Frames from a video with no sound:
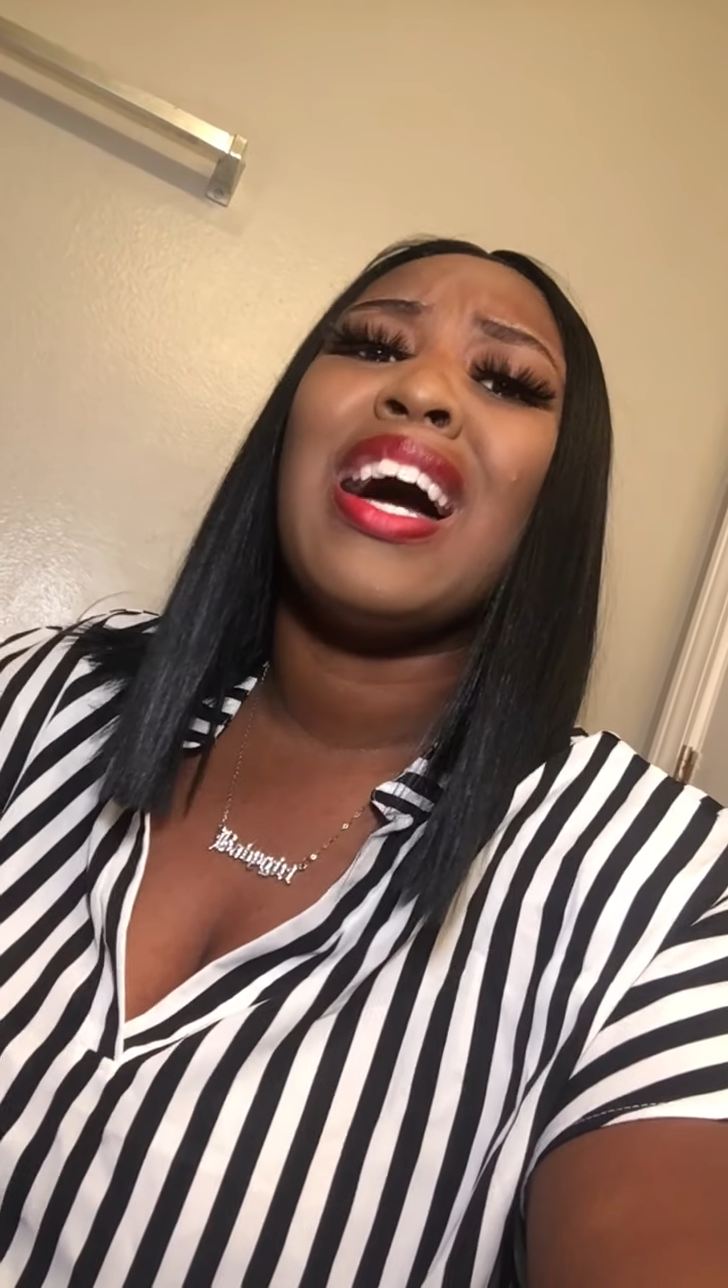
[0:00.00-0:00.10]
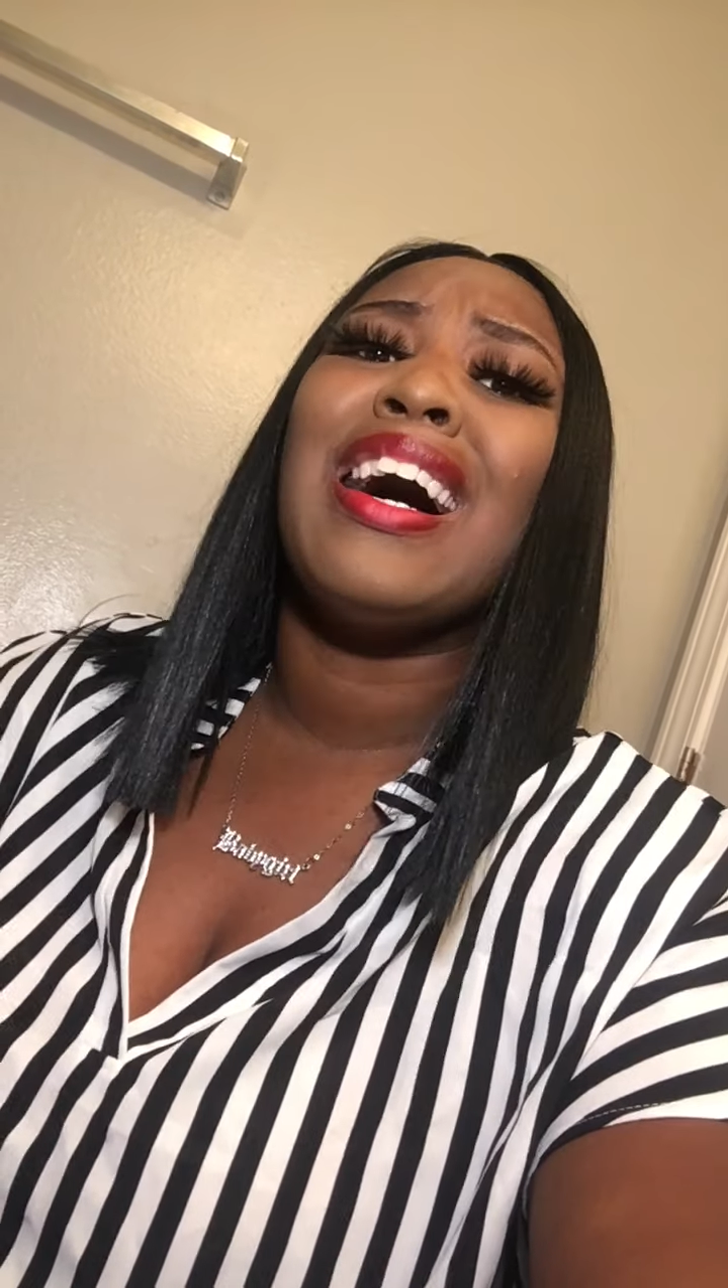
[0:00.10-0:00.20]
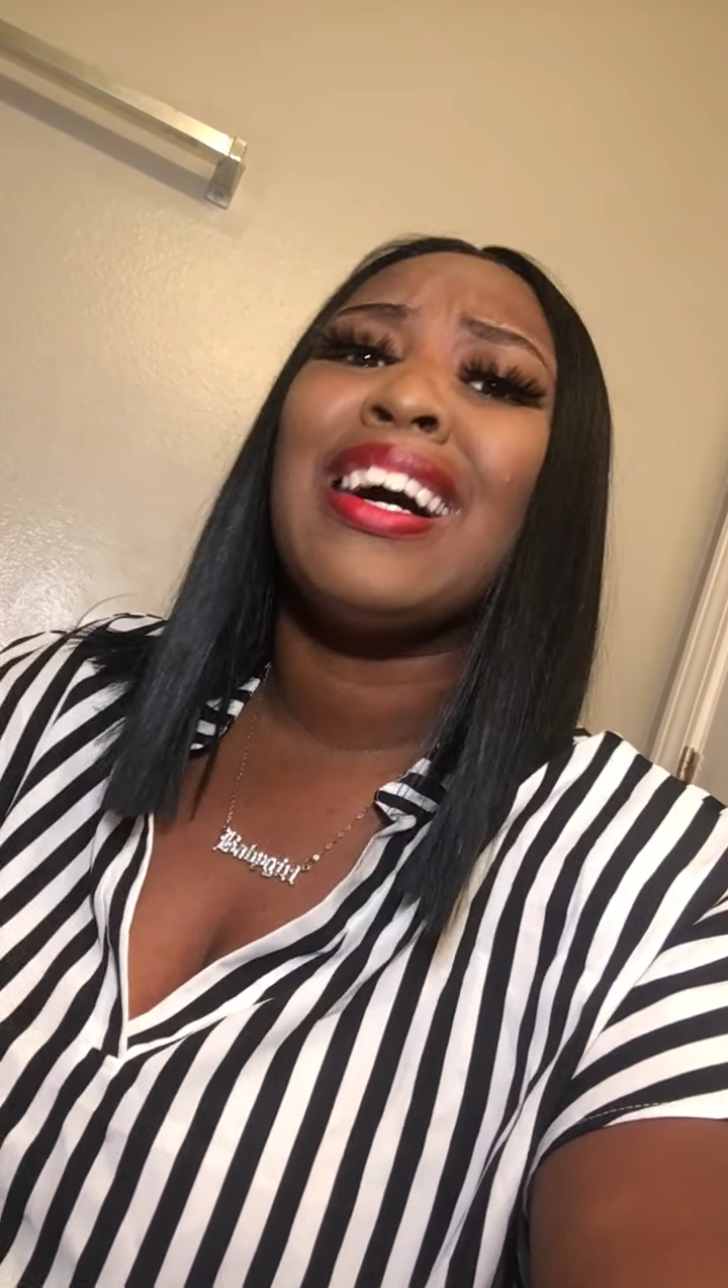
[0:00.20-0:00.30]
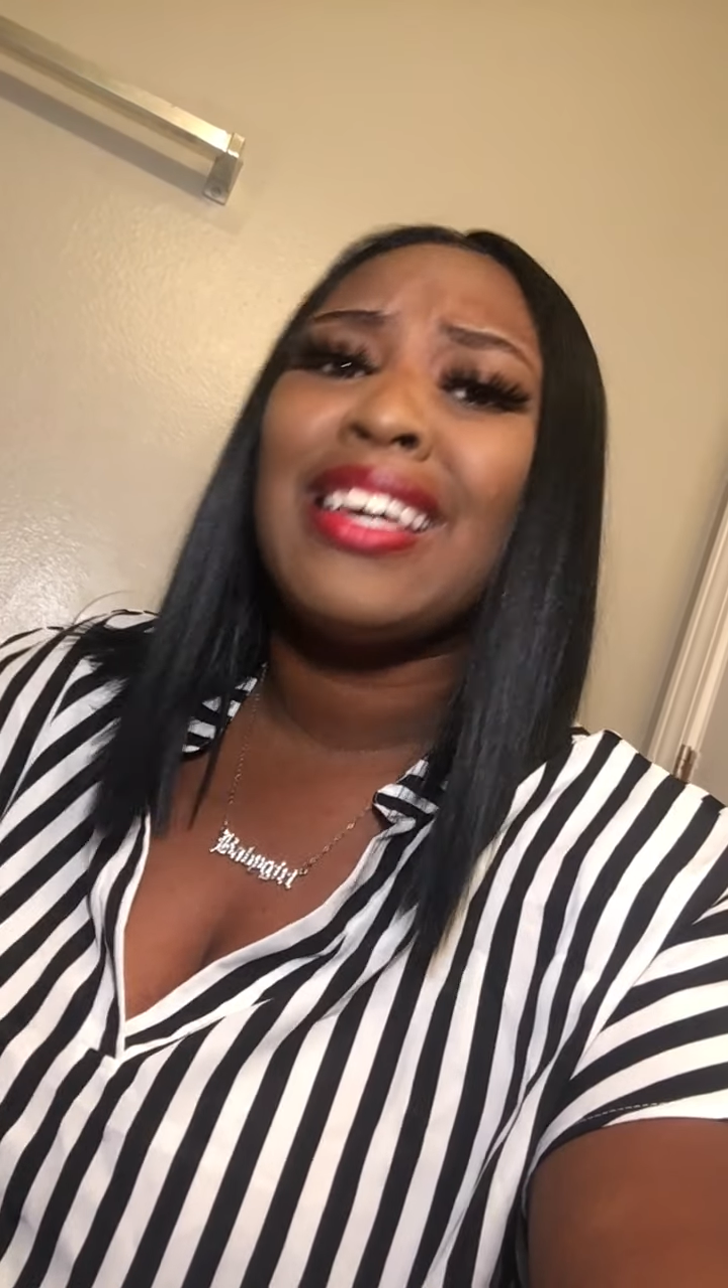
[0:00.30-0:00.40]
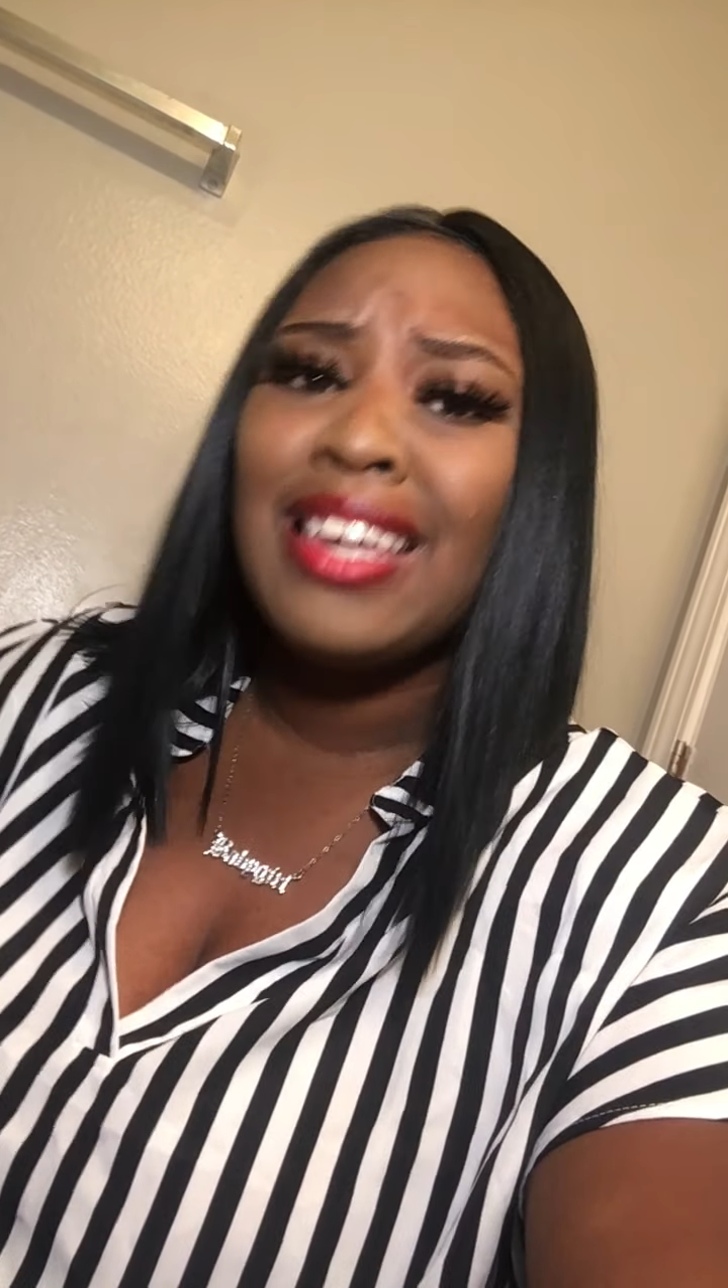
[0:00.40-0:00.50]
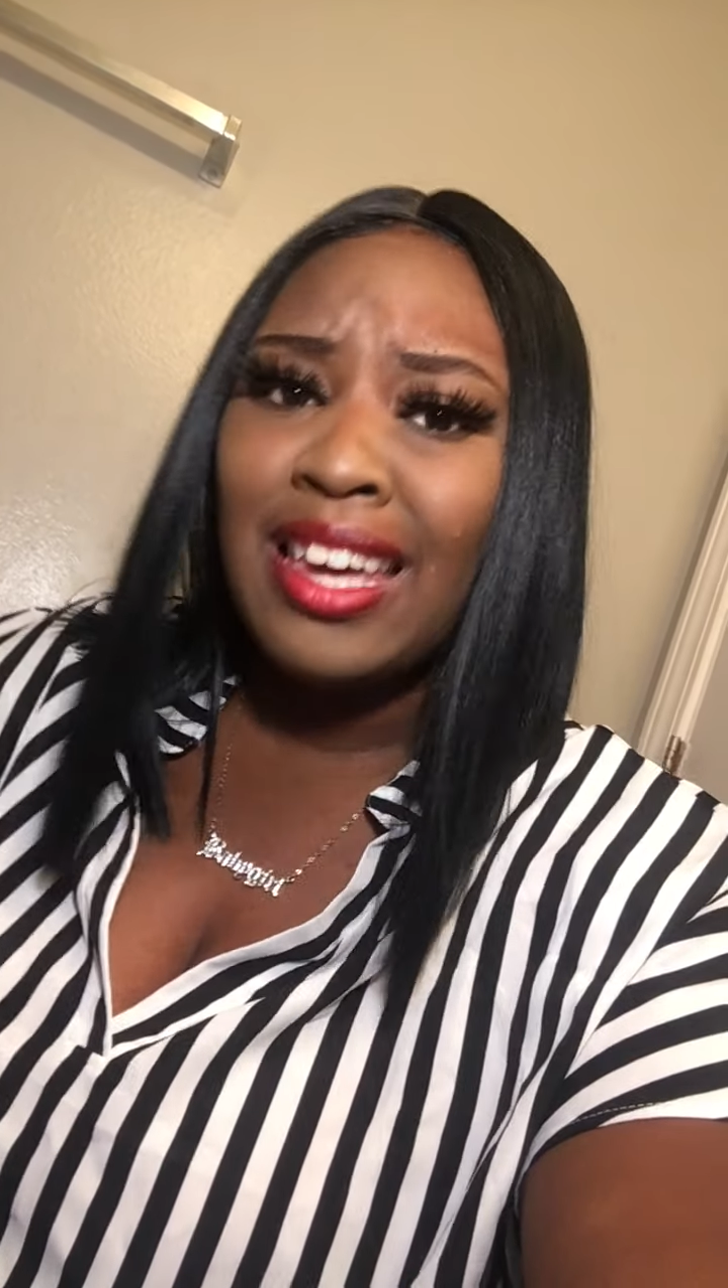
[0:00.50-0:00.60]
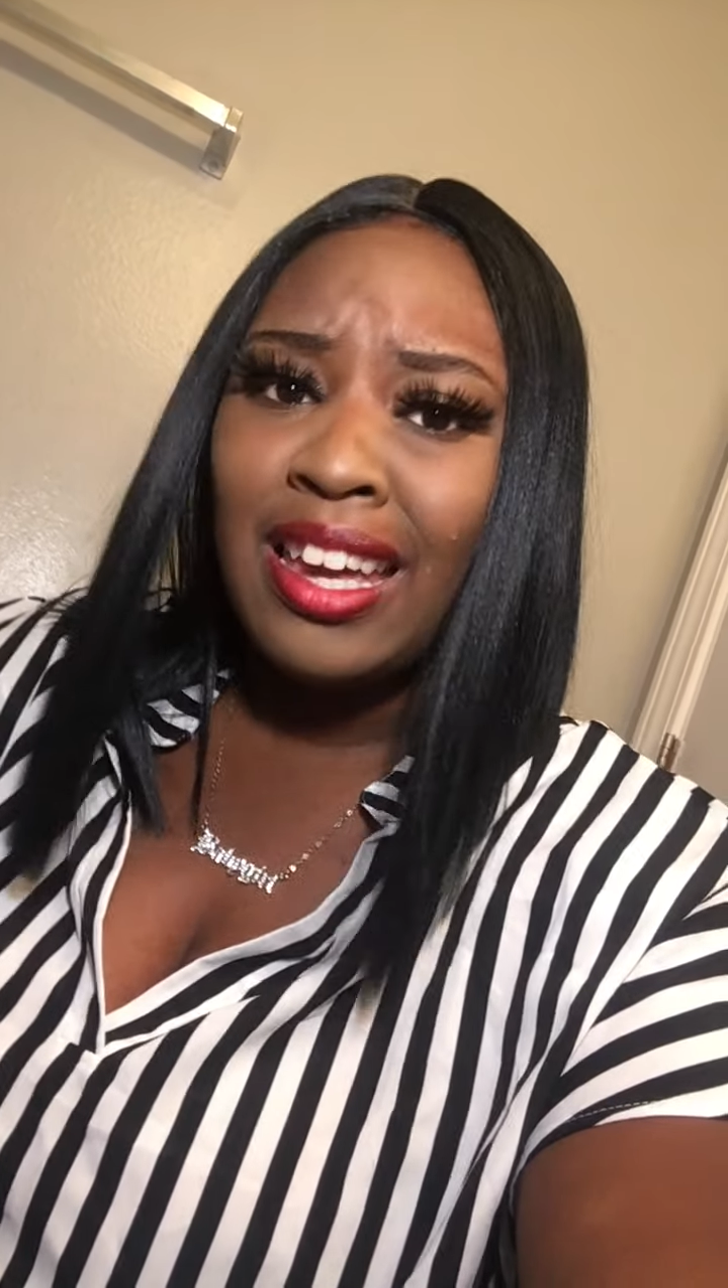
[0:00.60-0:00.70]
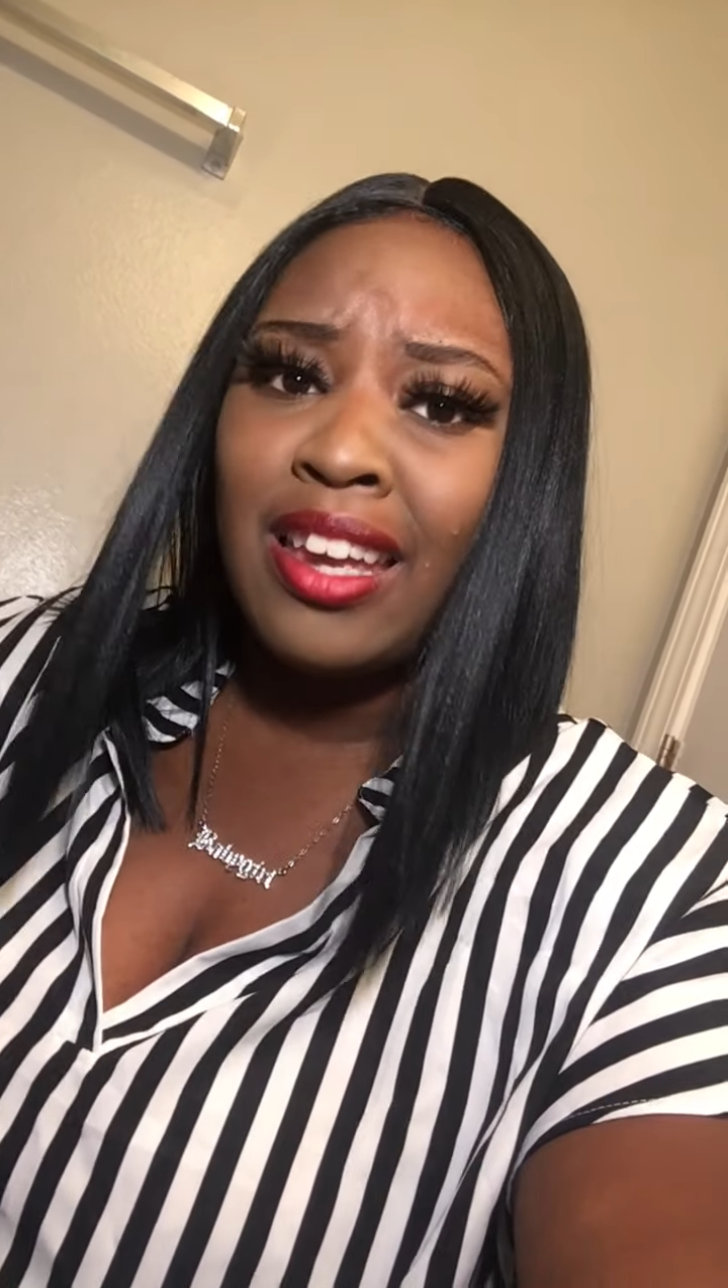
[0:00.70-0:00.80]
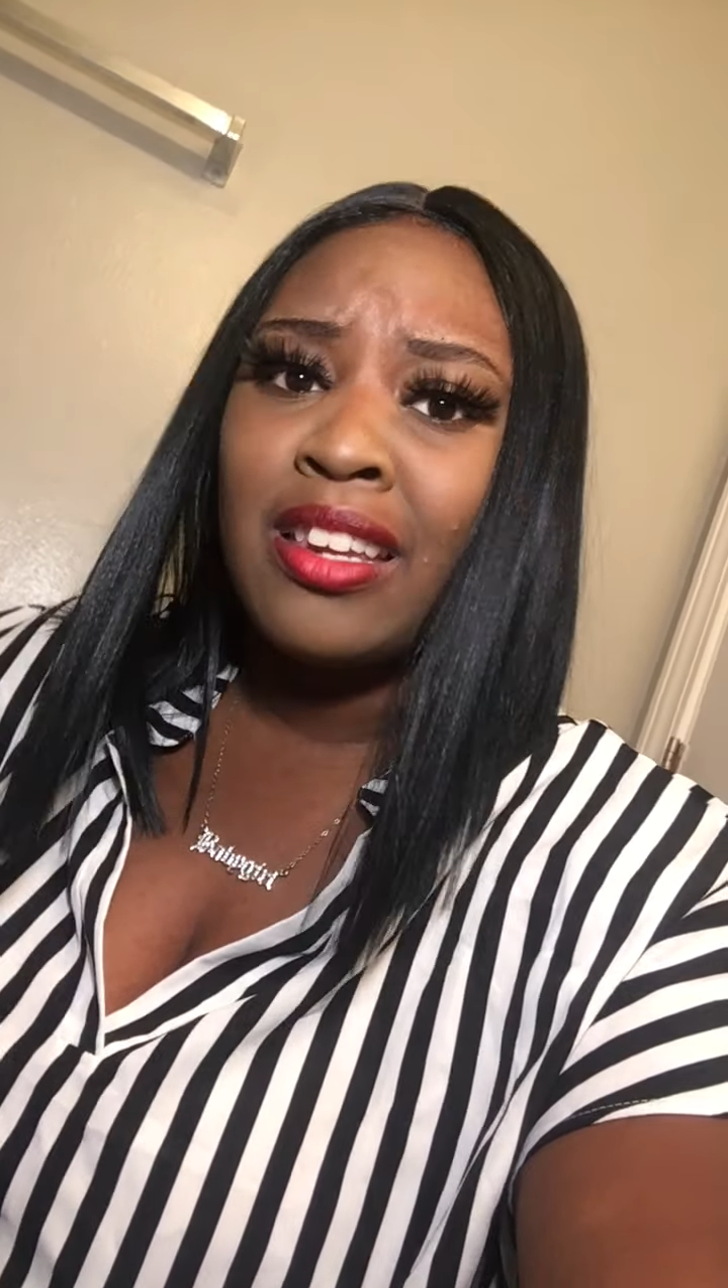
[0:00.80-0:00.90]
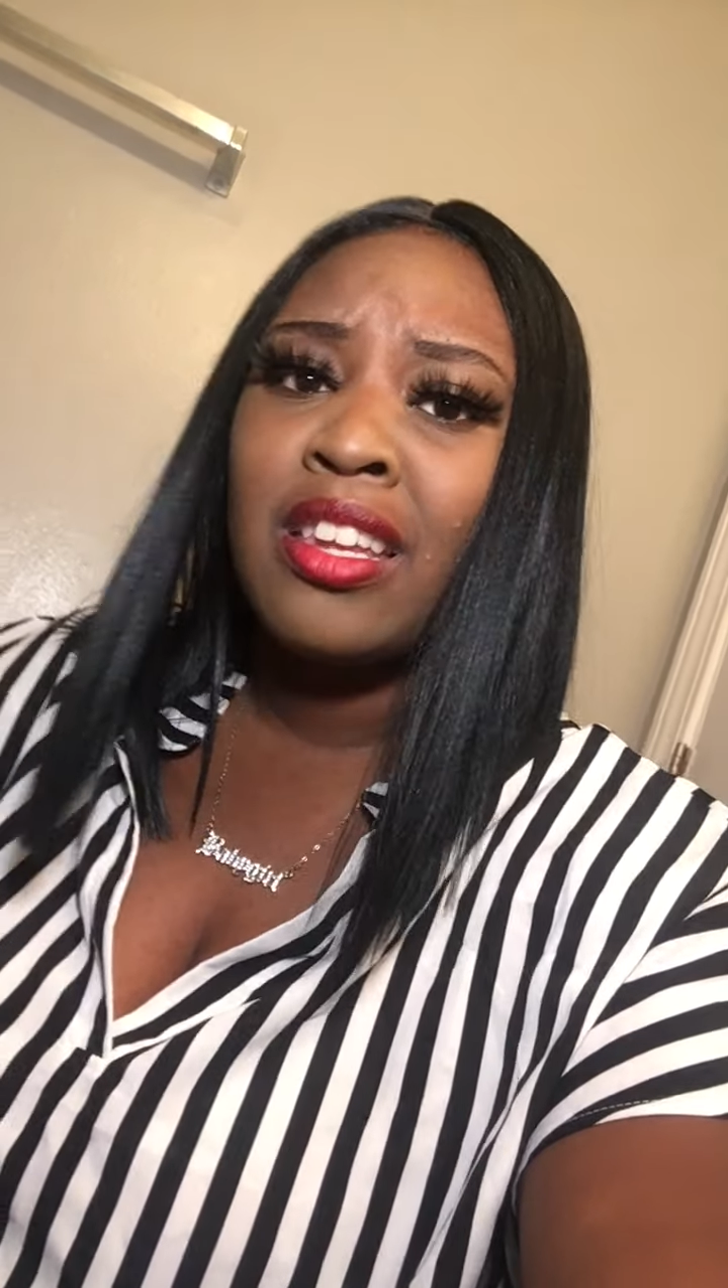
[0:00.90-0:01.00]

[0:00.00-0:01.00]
Again.